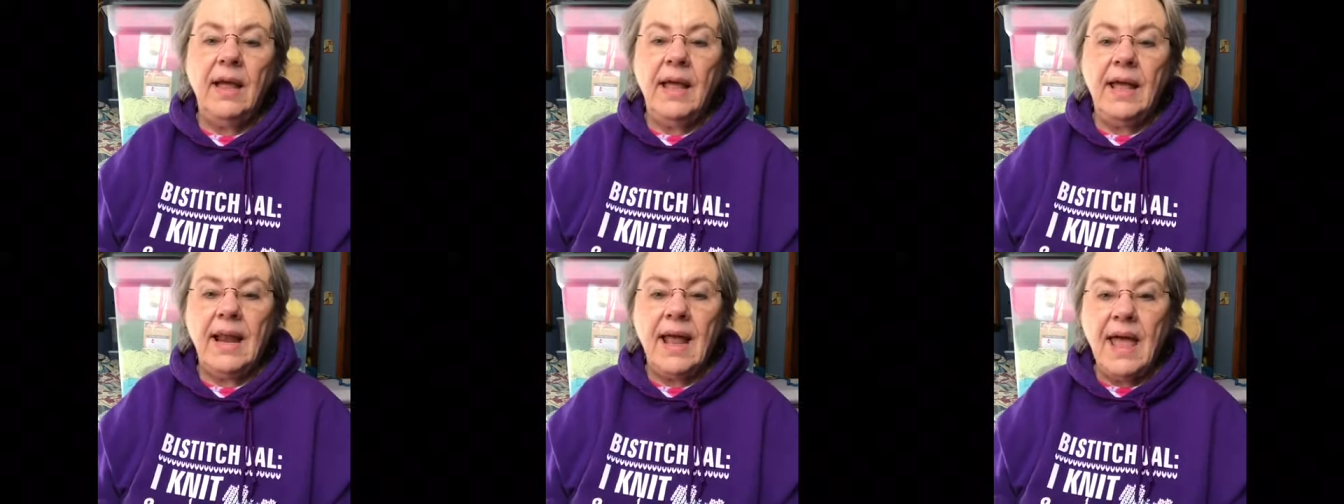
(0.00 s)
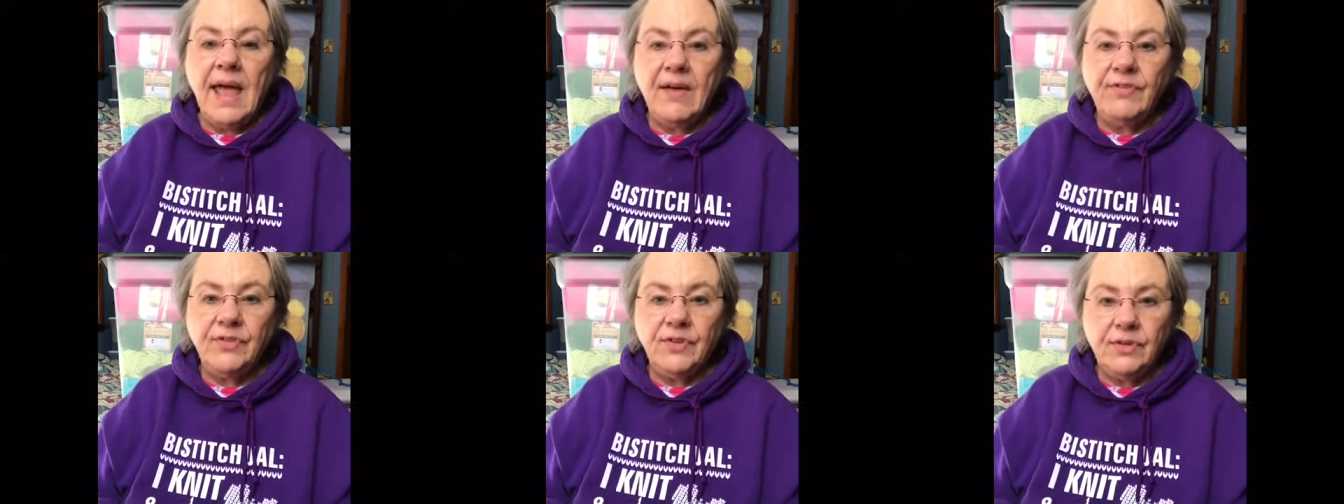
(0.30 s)
and I
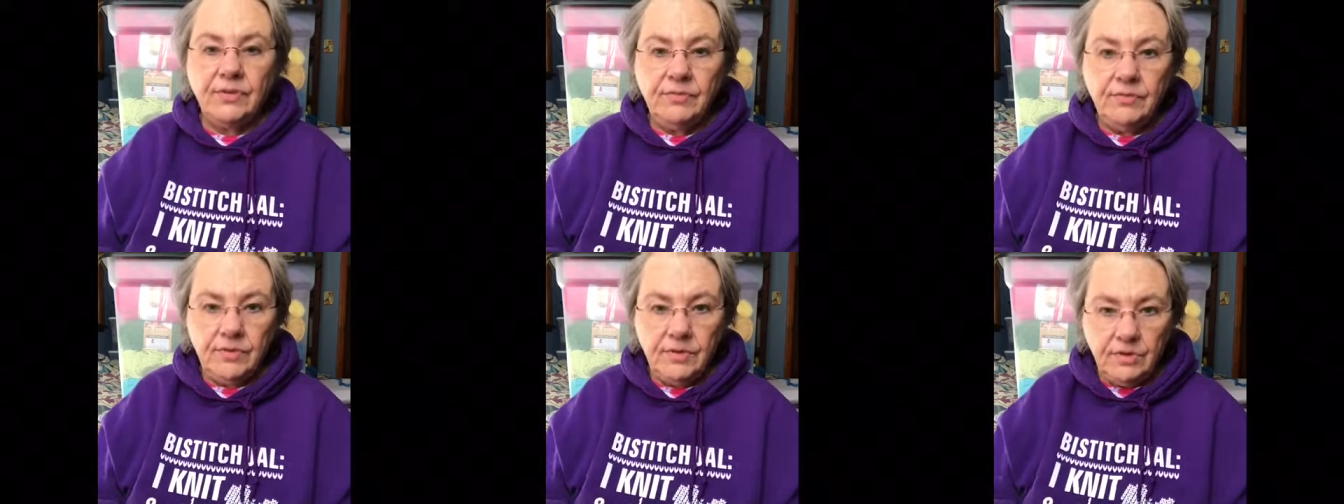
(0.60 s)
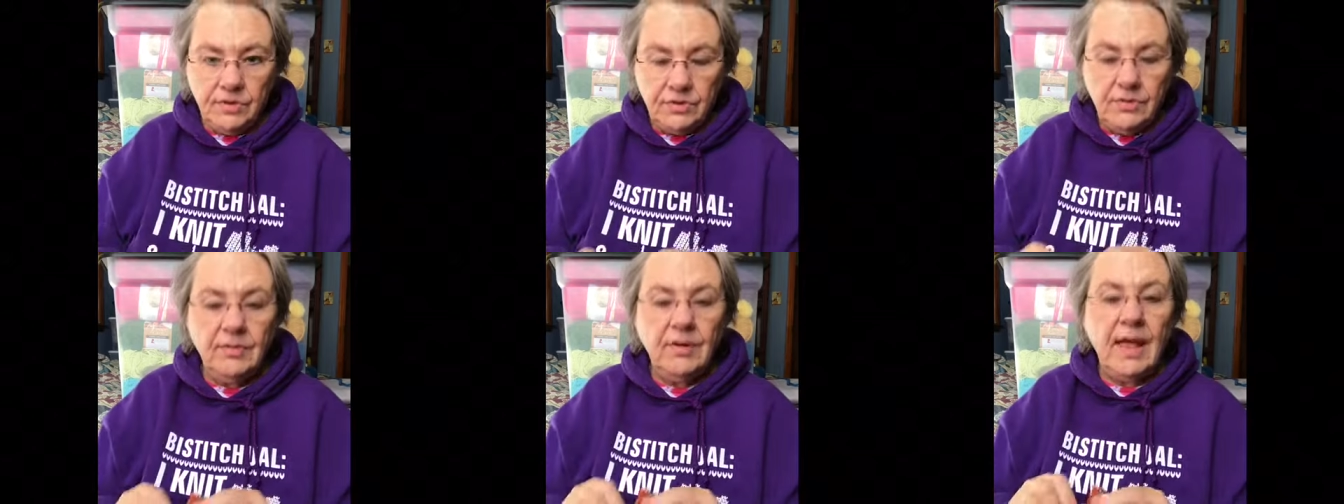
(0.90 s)
have to
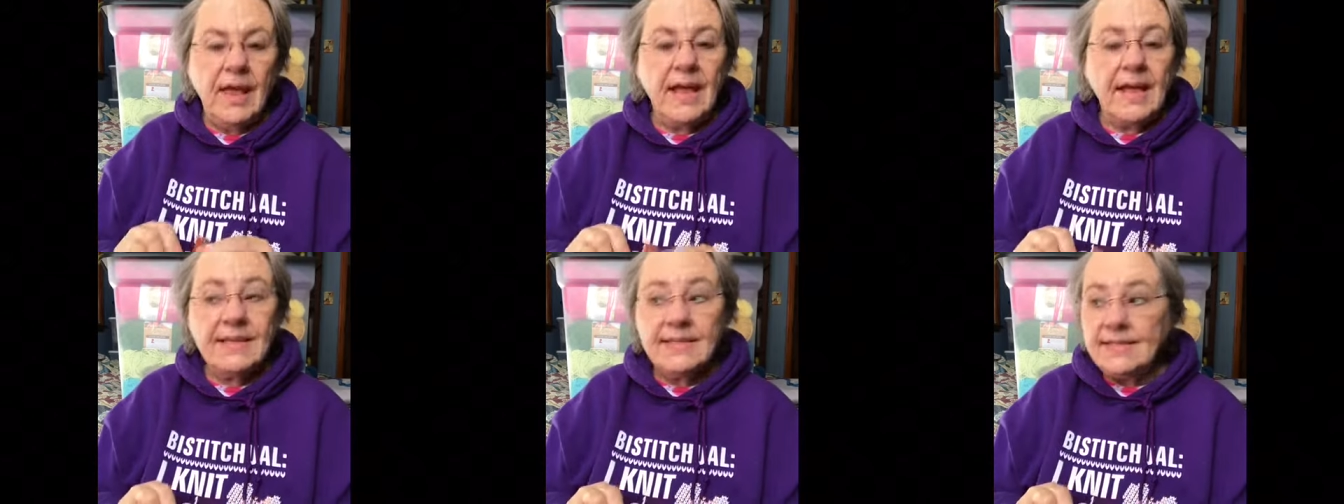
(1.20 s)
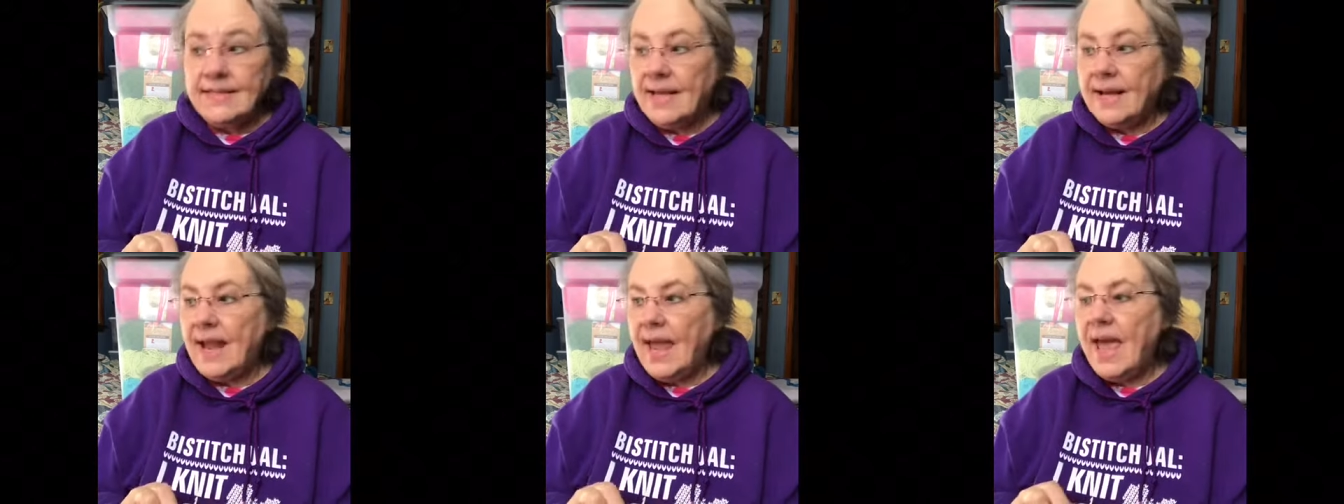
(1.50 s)
like I
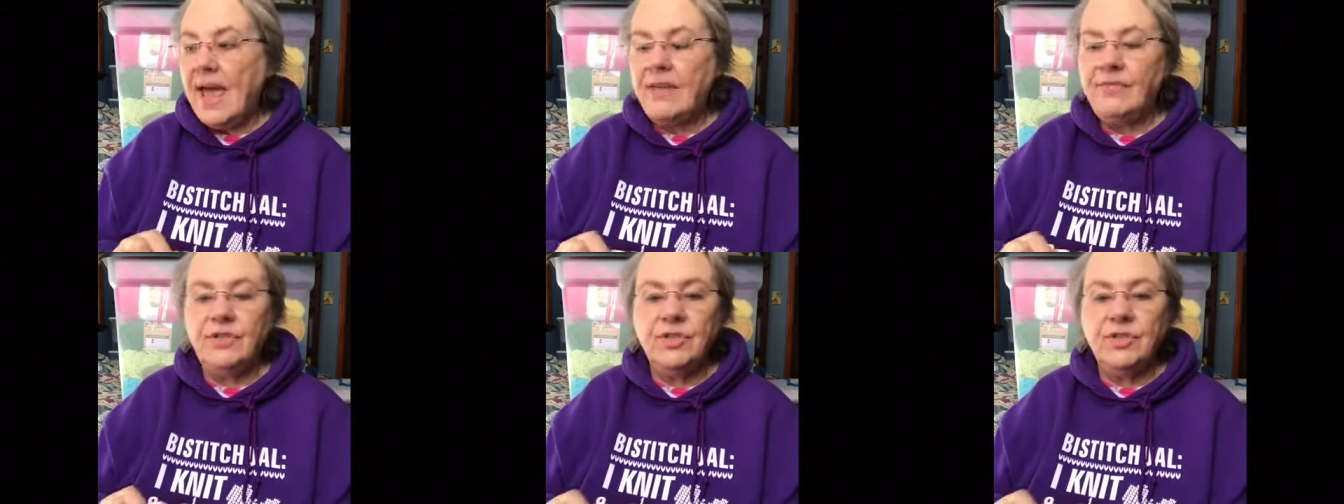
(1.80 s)
said, I have